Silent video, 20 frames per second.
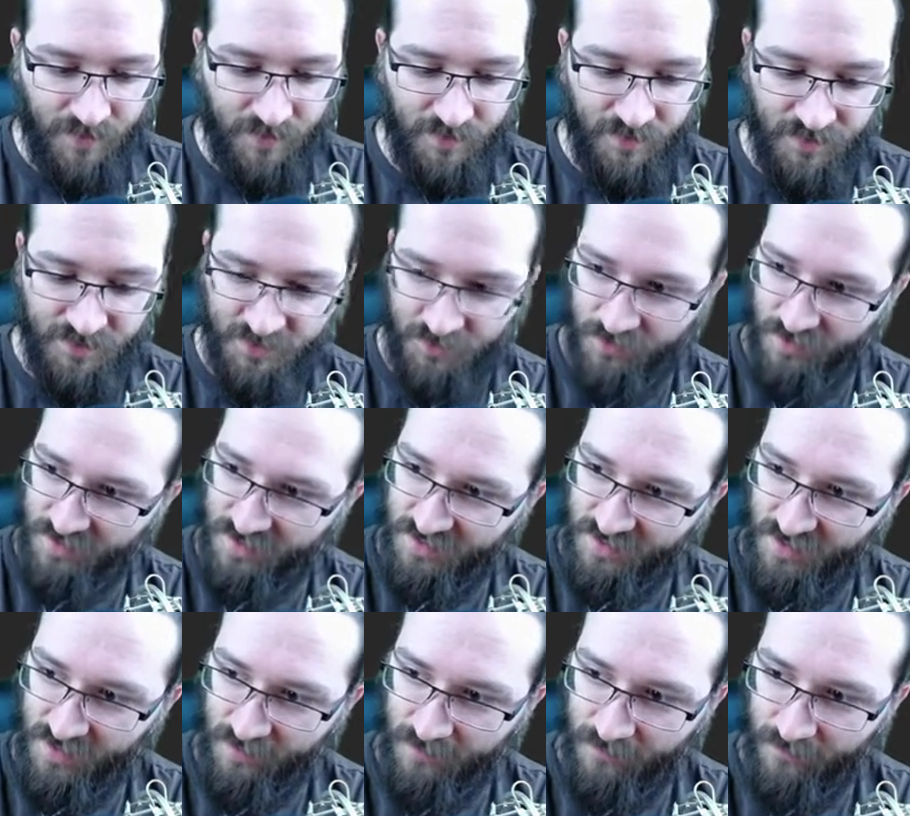these two are the
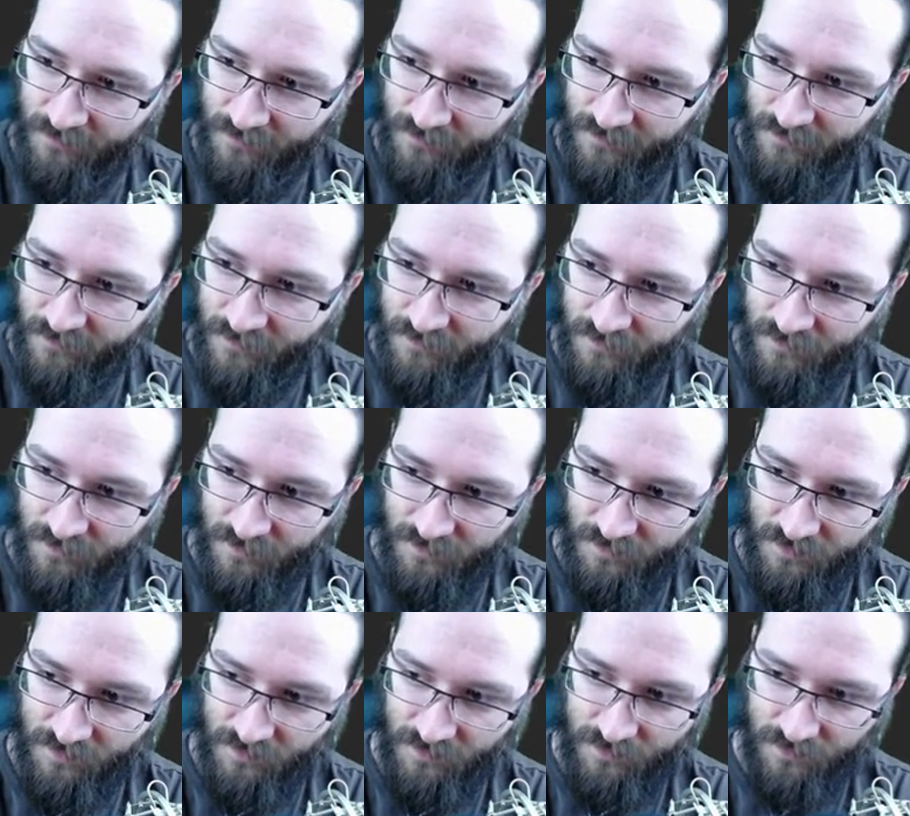same,
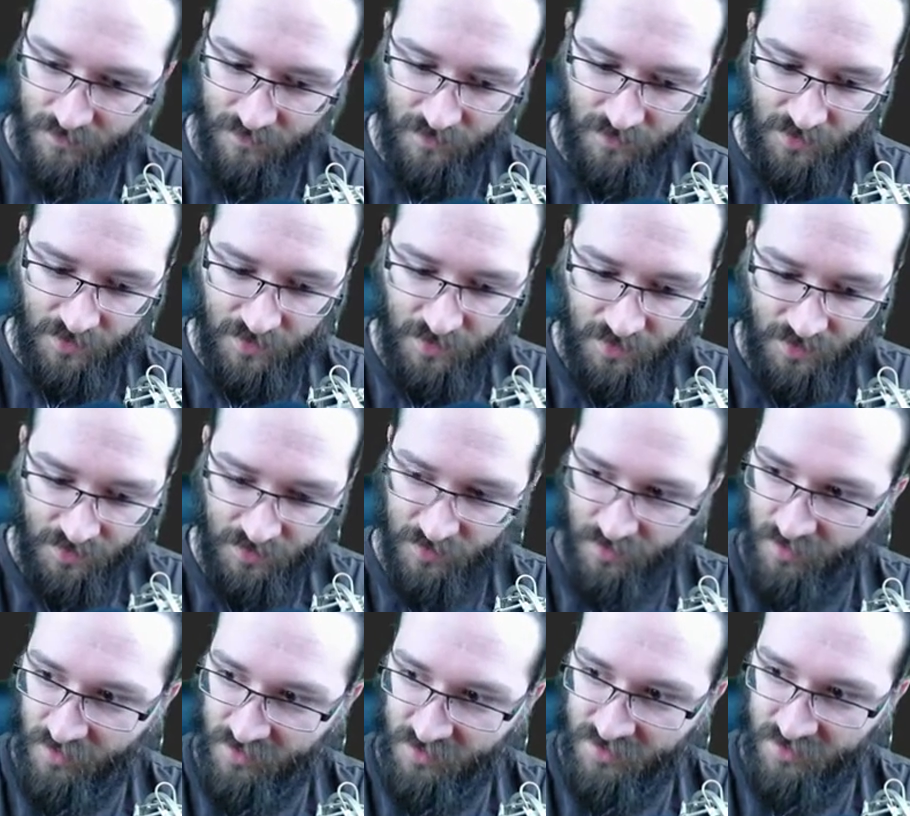and
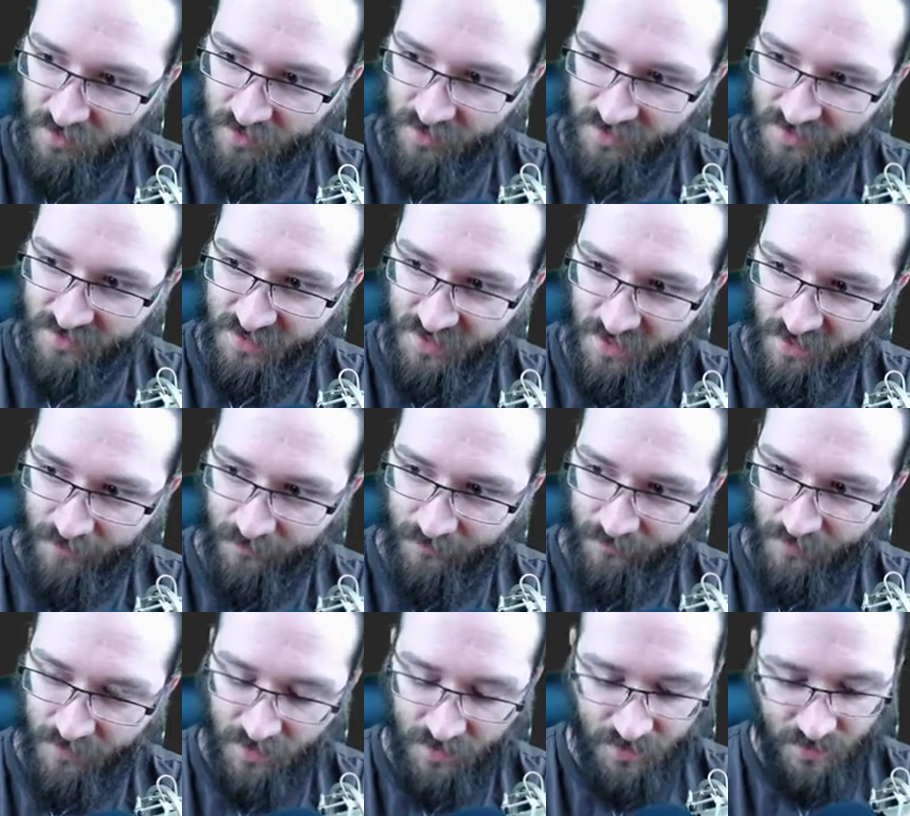these two are the same.
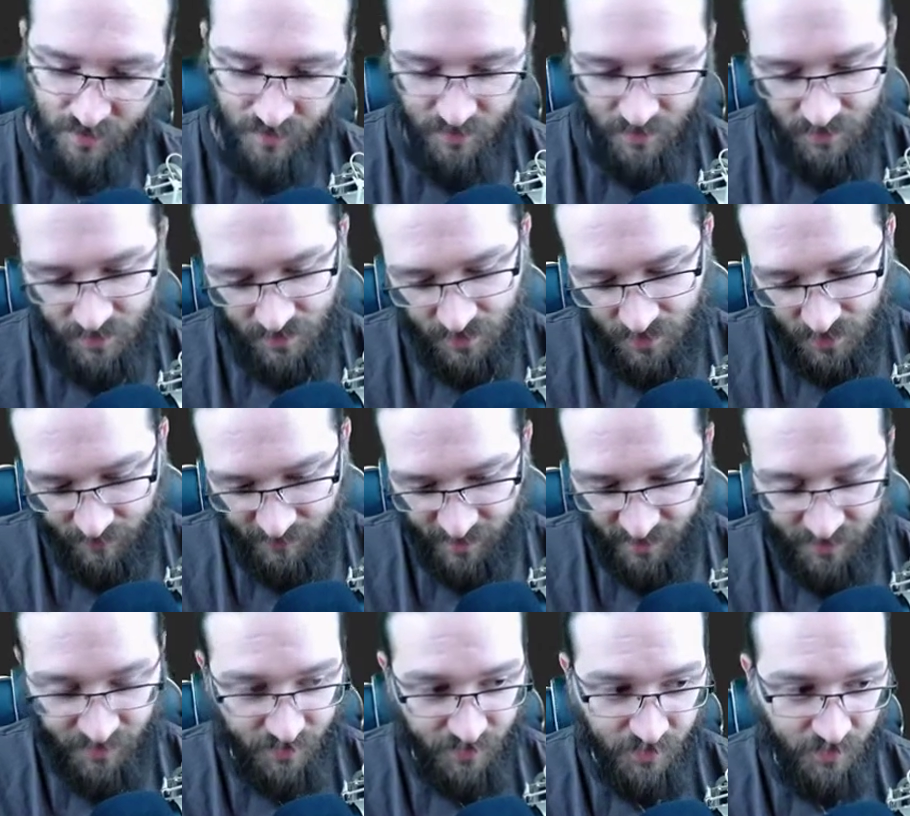But
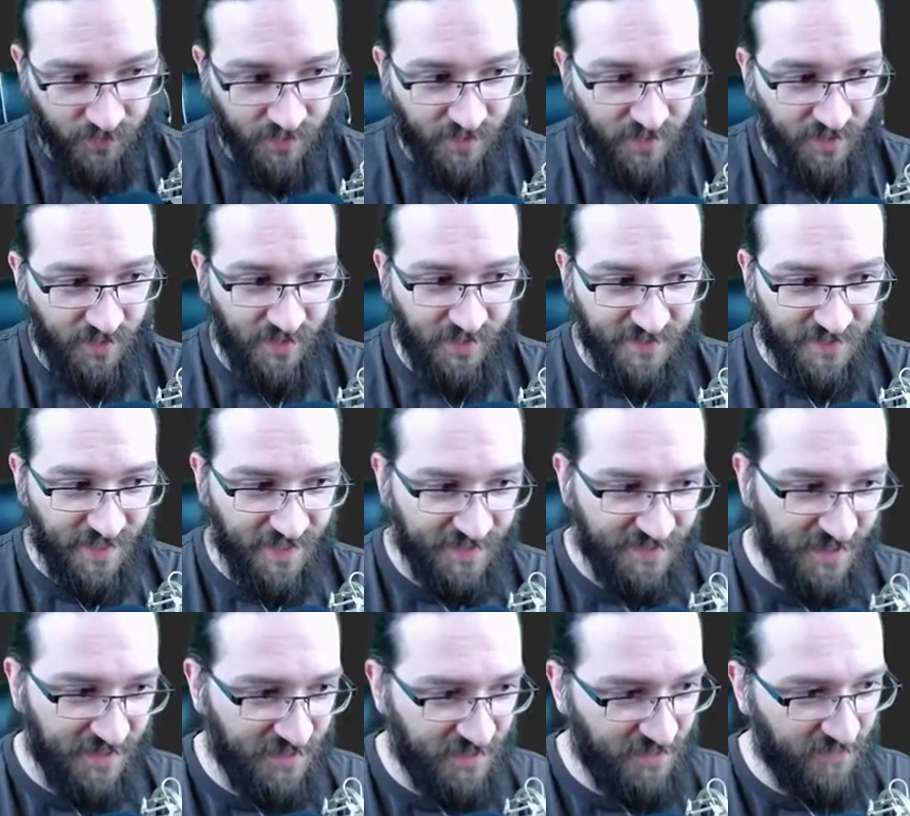I don't know the exact
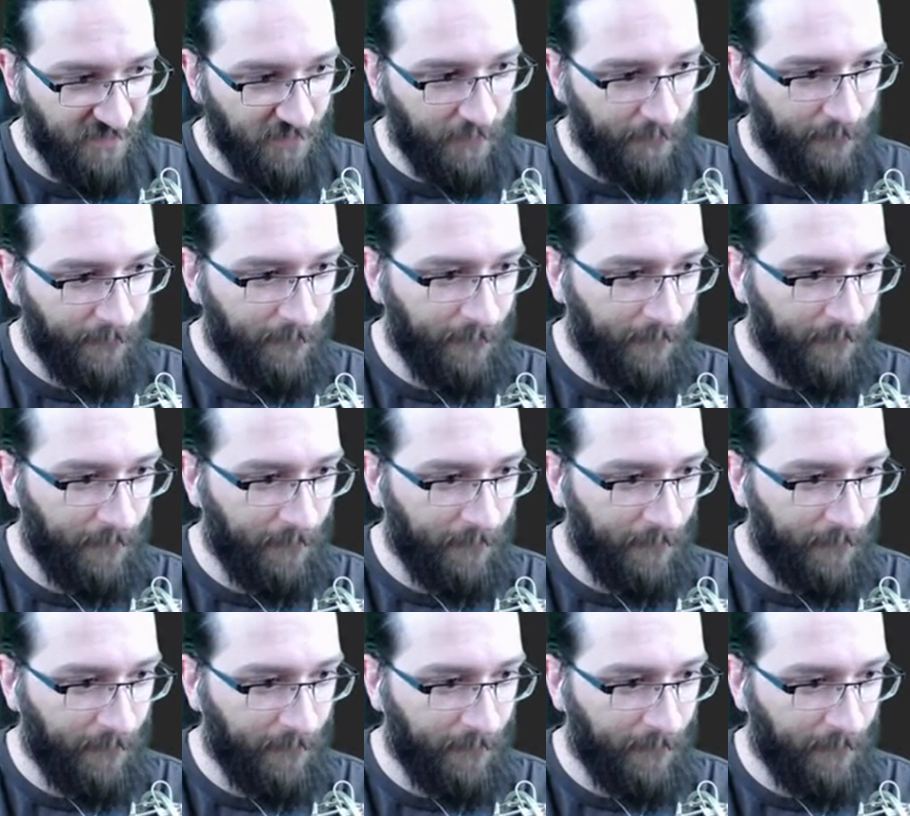sizes of them.